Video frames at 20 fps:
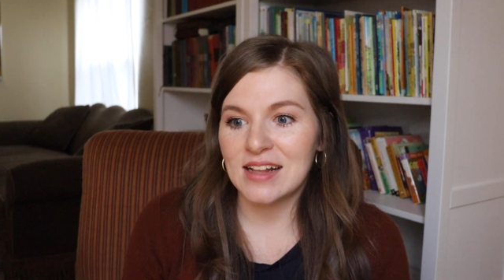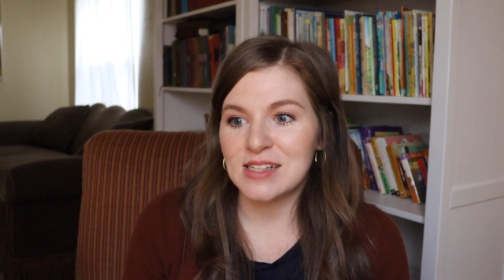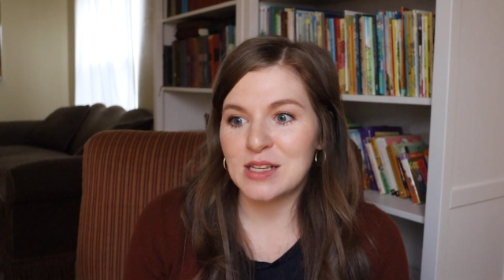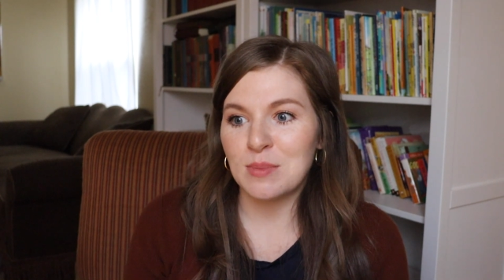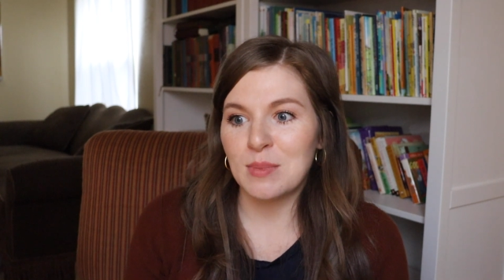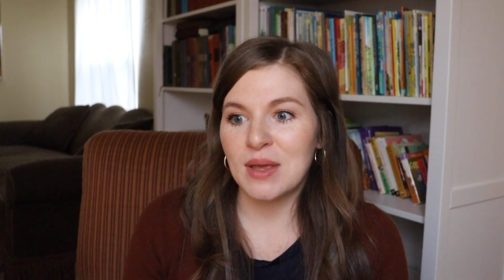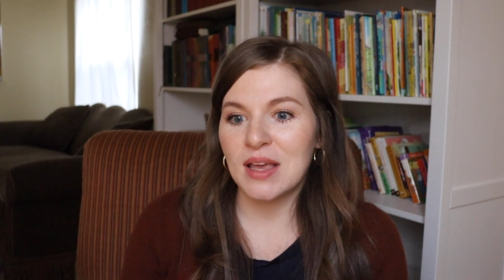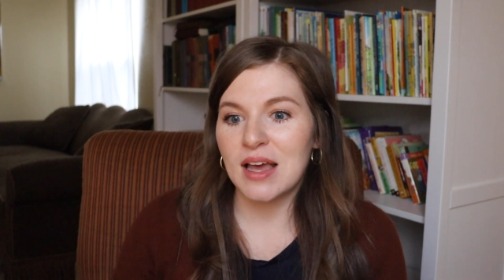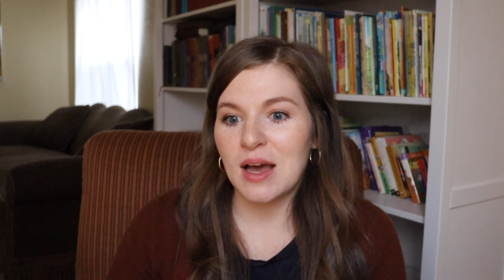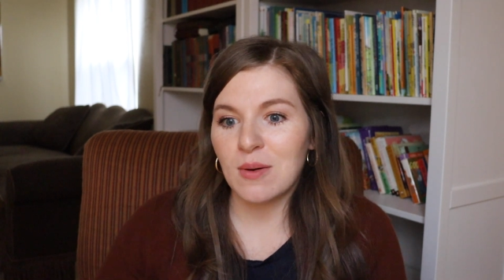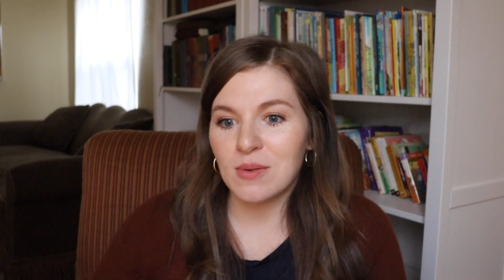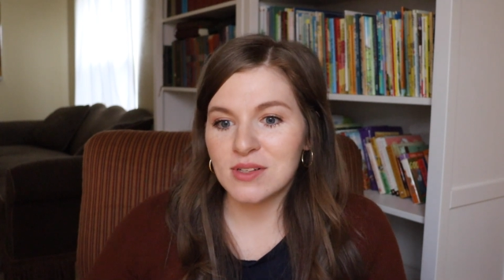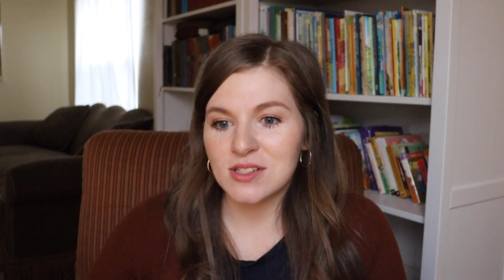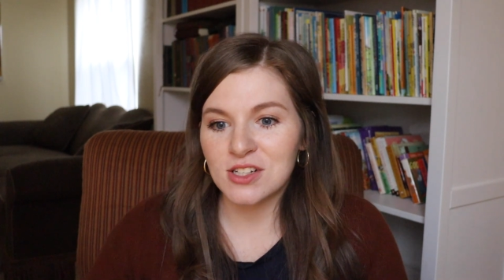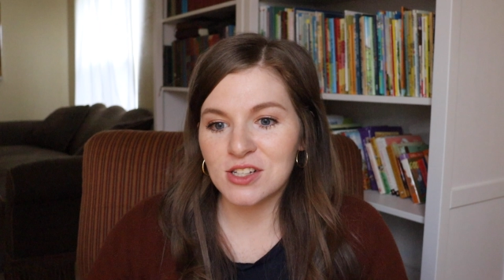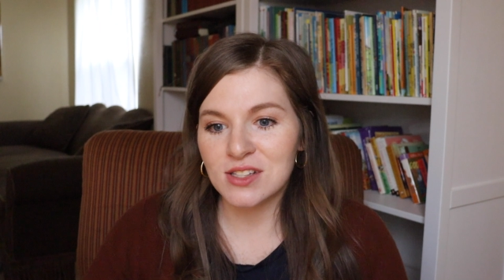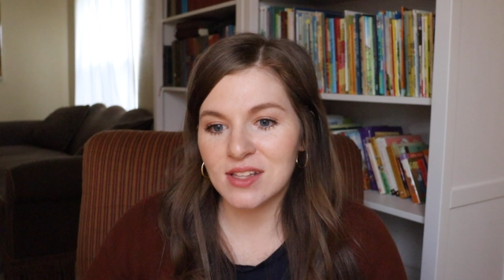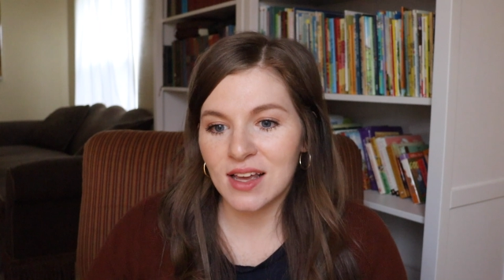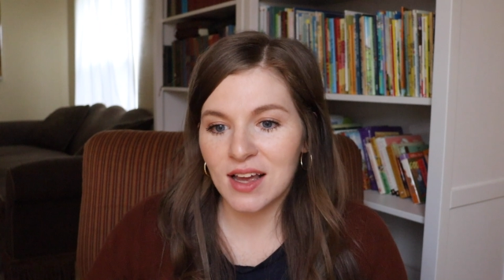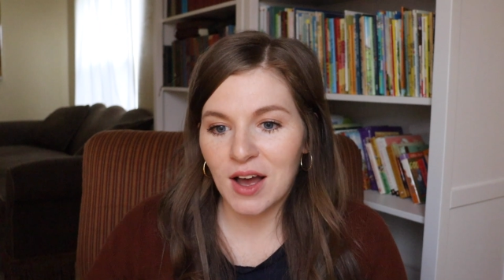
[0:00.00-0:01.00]
to me, I was
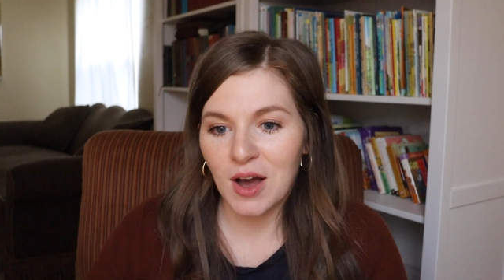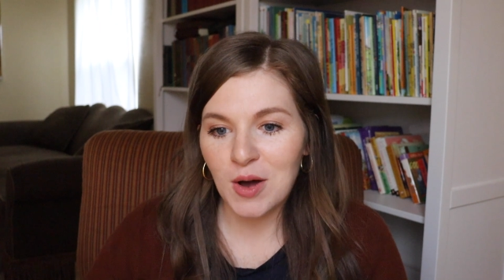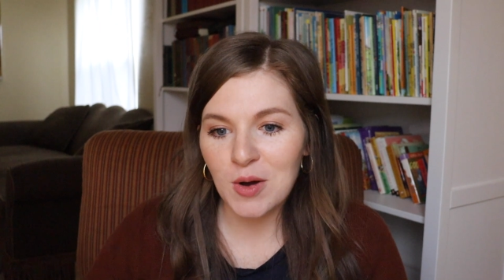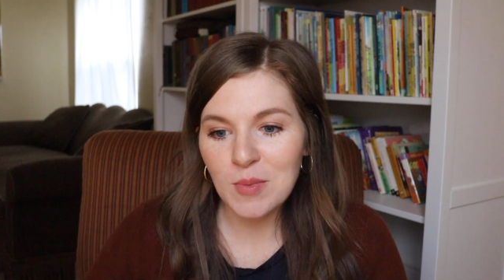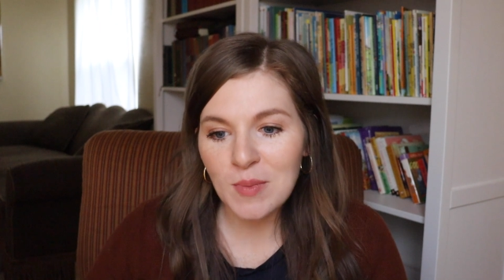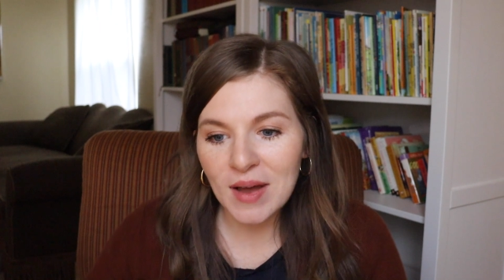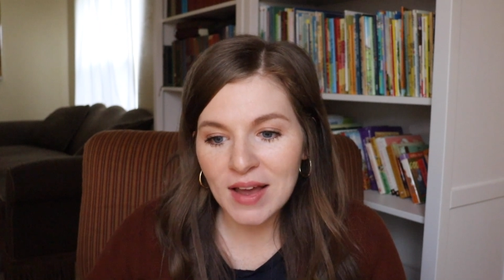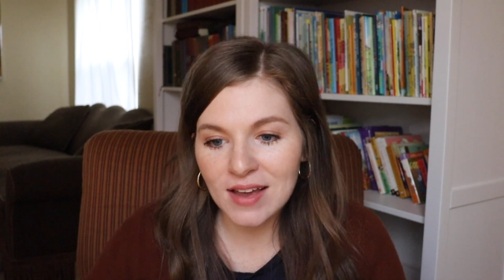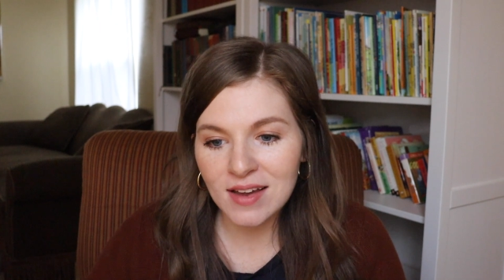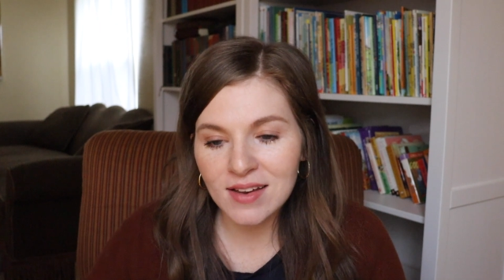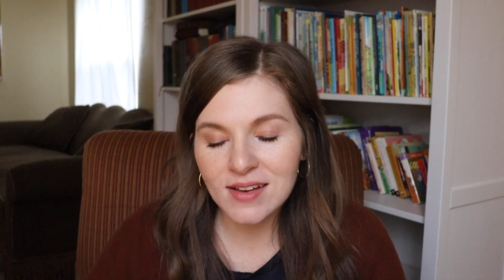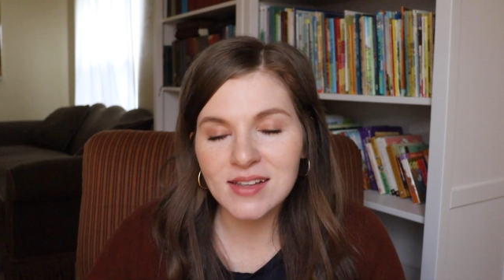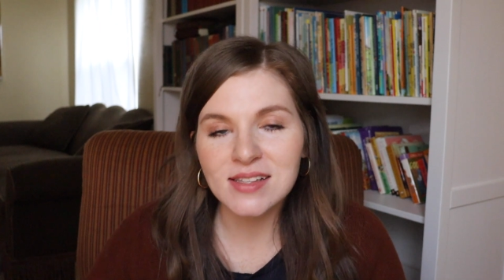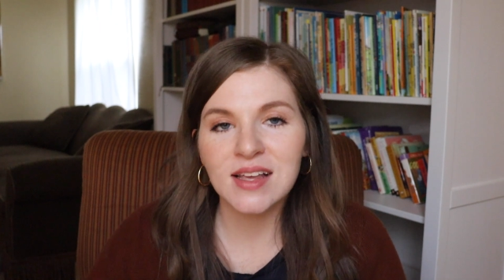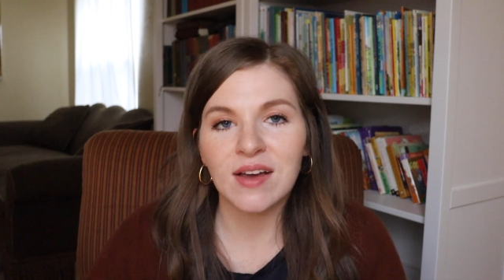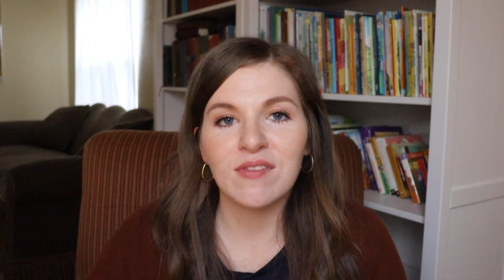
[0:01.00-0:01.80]
just like, oh my goodness,